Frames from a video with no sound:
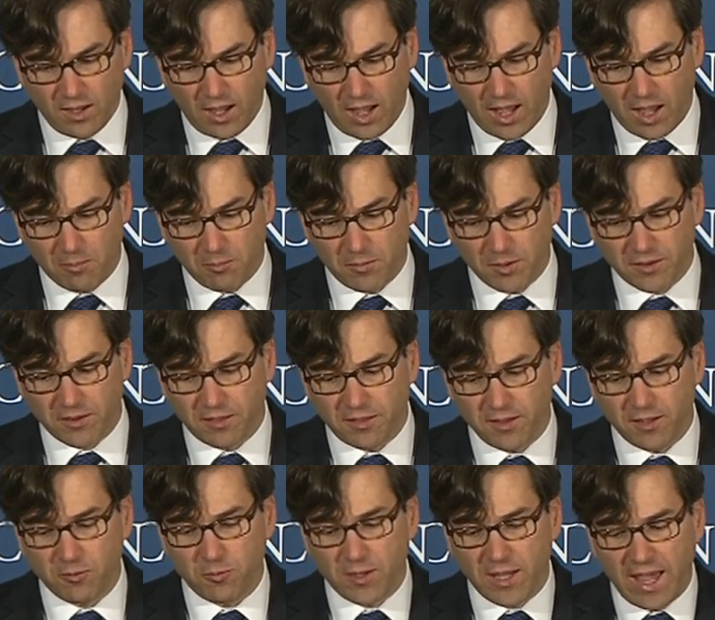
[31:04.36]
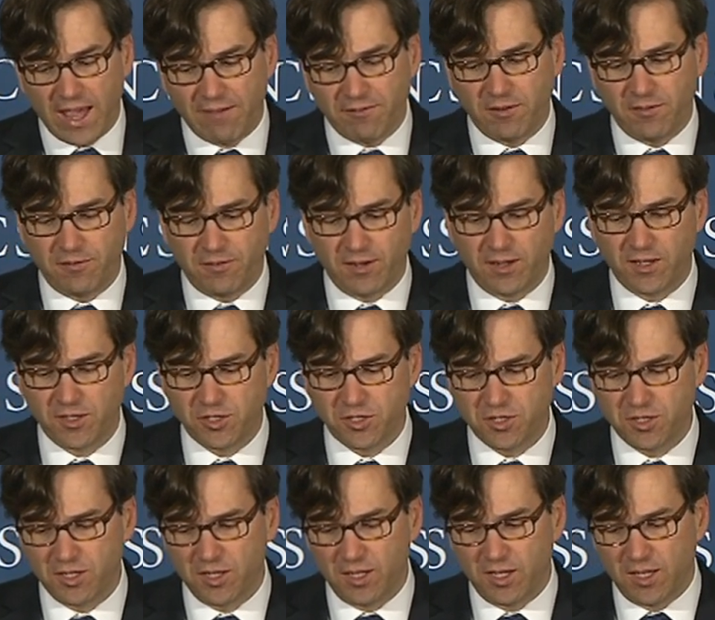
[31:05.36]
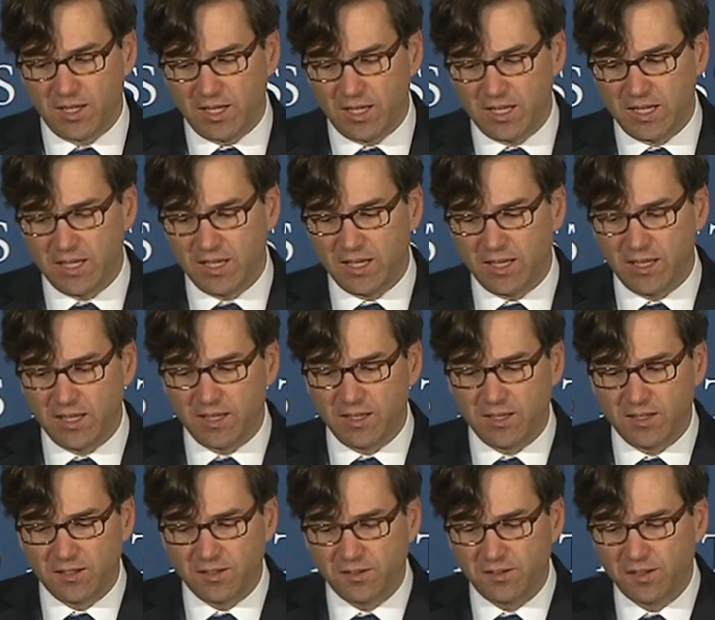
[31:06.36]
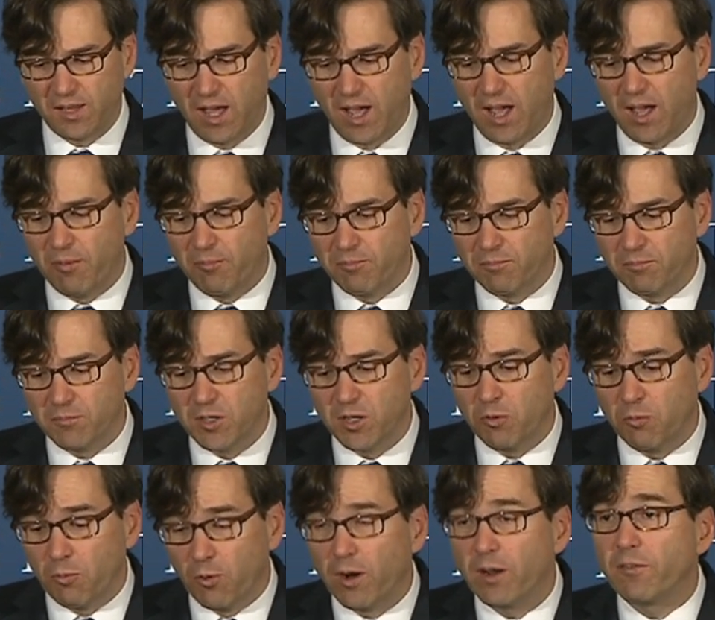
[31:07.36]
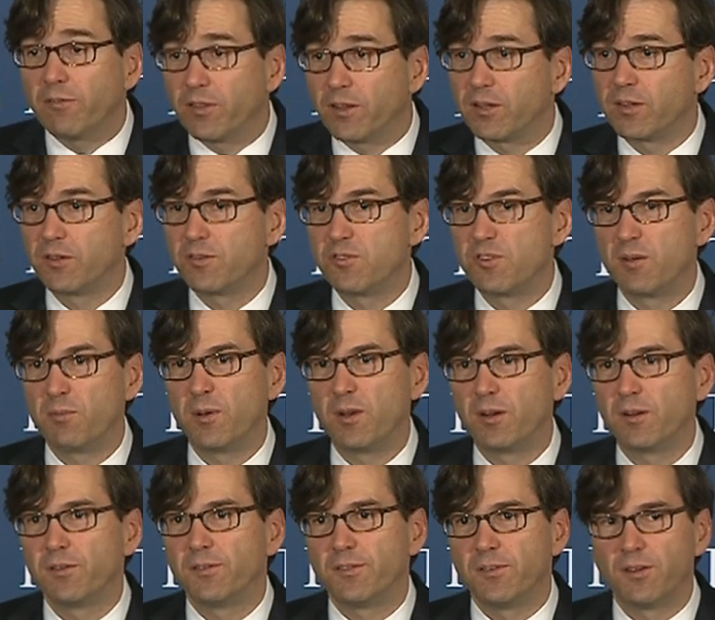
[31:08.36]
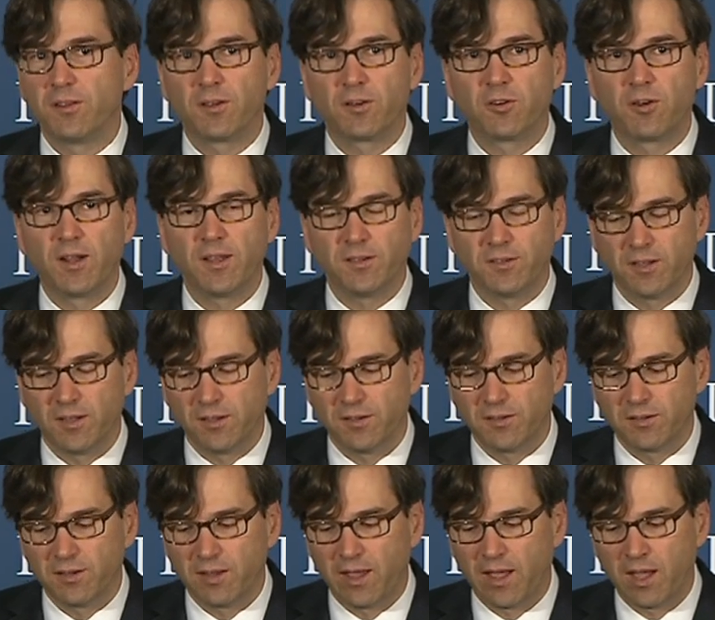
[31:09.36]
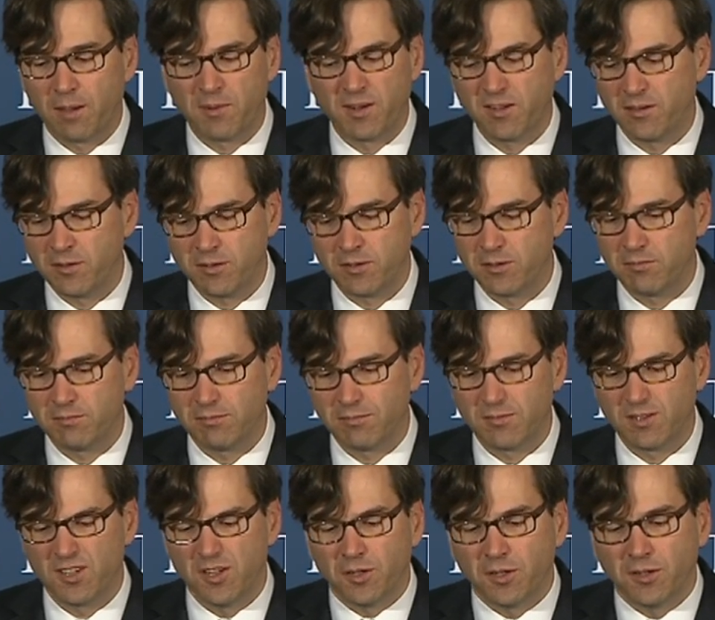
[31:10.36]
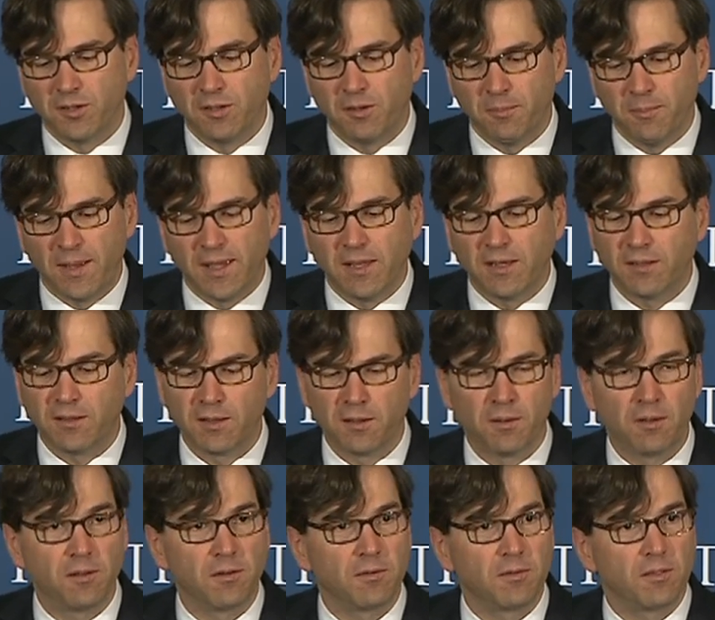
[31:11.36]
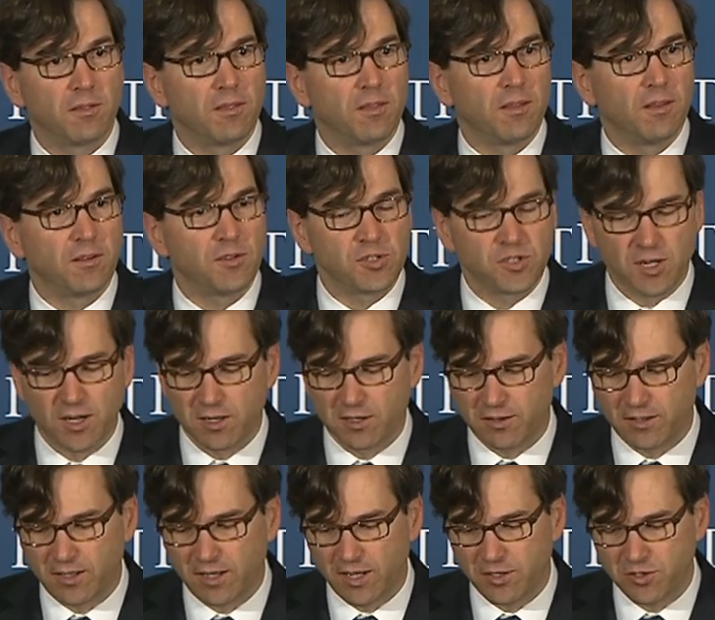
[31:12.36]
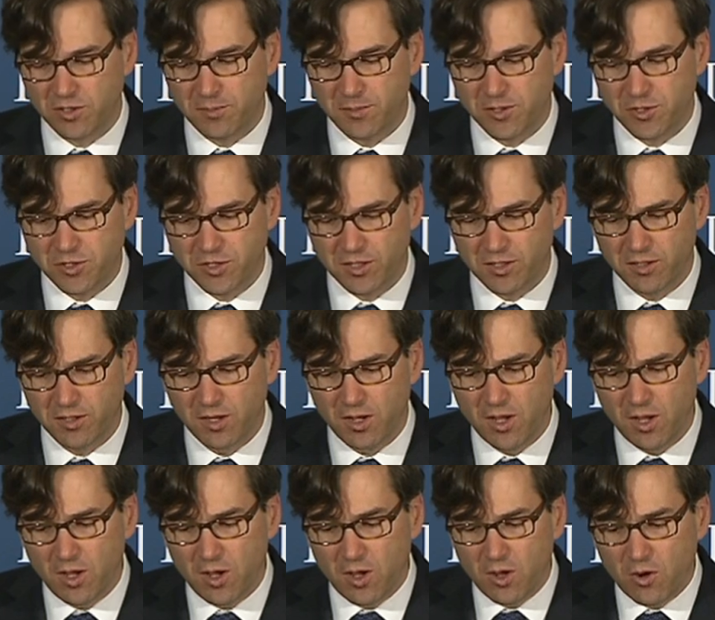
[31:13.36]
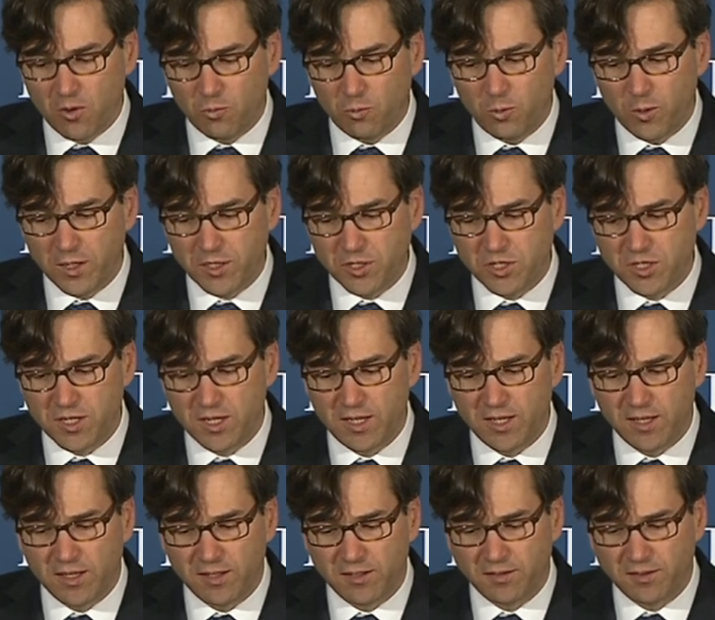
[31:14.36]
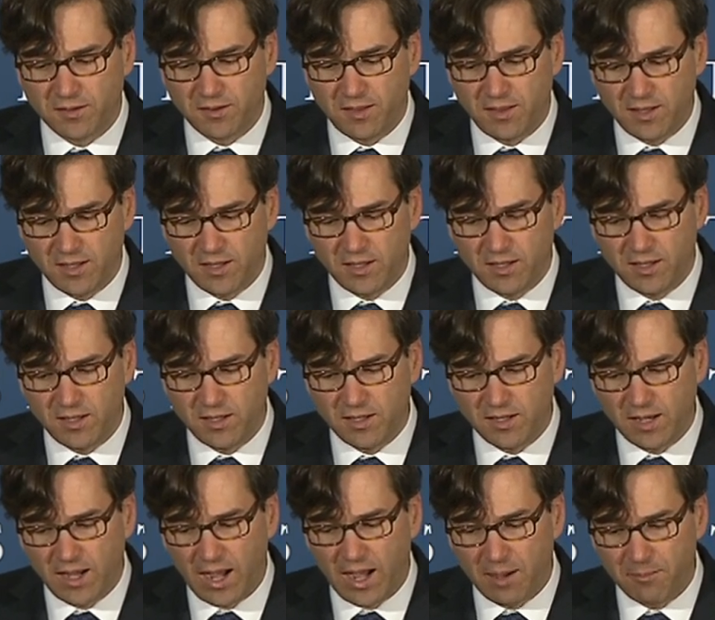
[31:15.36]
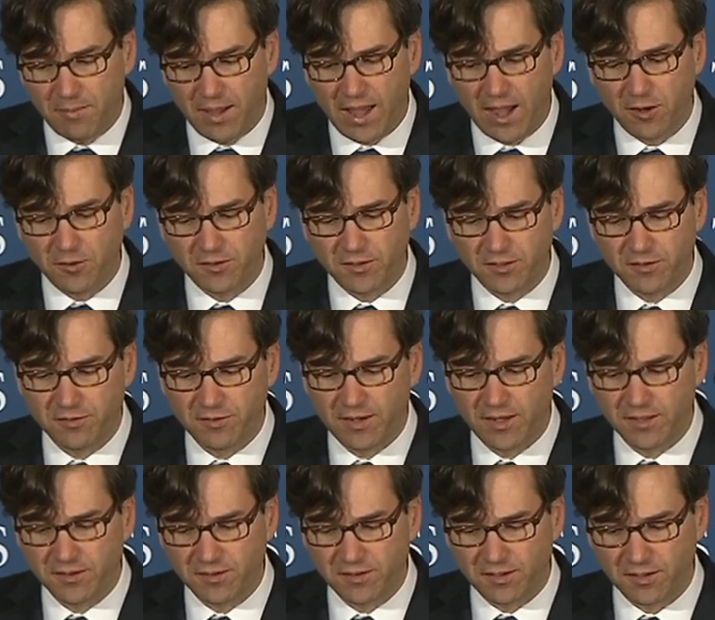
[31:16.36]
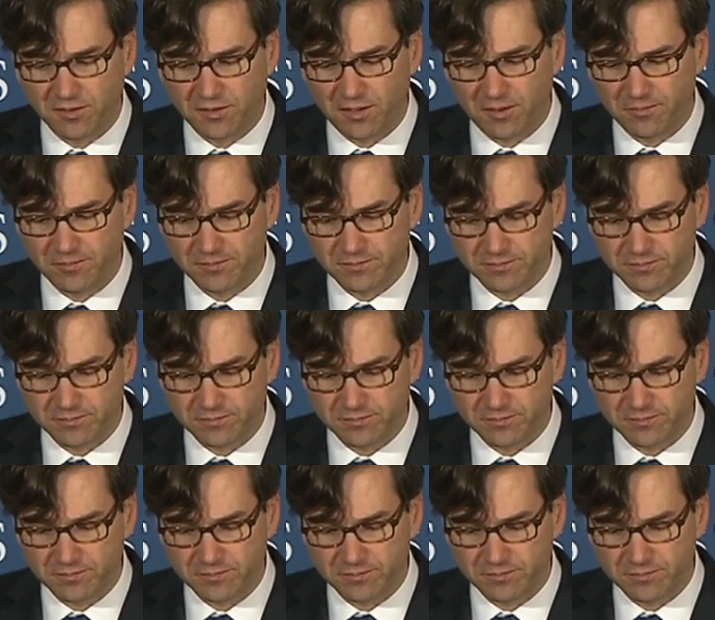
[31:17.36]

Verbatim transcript: But the thing we haven't finished is you know, one of the contributors to the crisis, and you can debate the share of the contribution, which is the housing finance system.